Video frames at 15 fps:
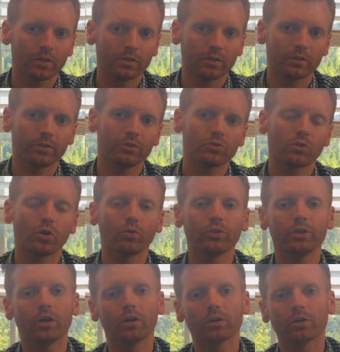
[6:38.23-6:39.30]
Now these are
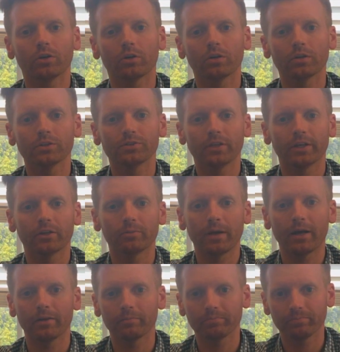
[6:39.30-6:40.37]
only on cars that are
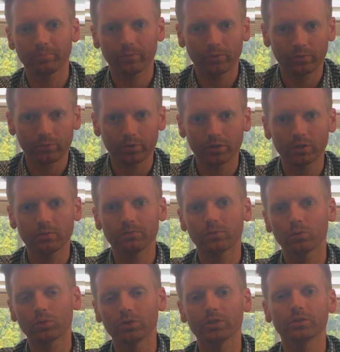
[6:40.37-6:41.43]
about 3 to
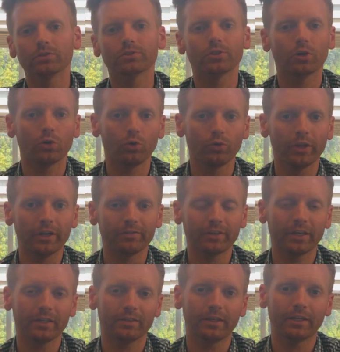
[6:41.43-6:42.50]
4 years old that have
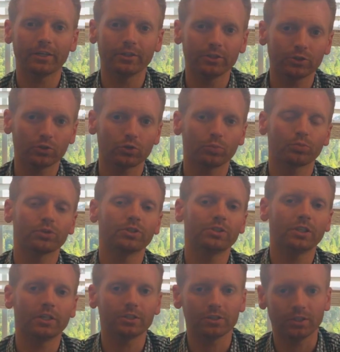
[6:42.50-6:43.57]
taken that initial
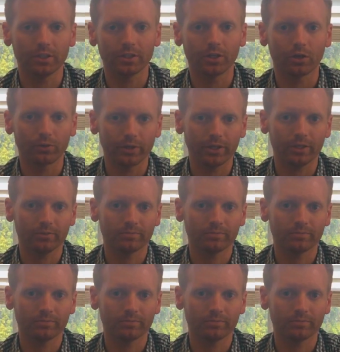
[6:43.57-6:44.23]
depreciation hit already.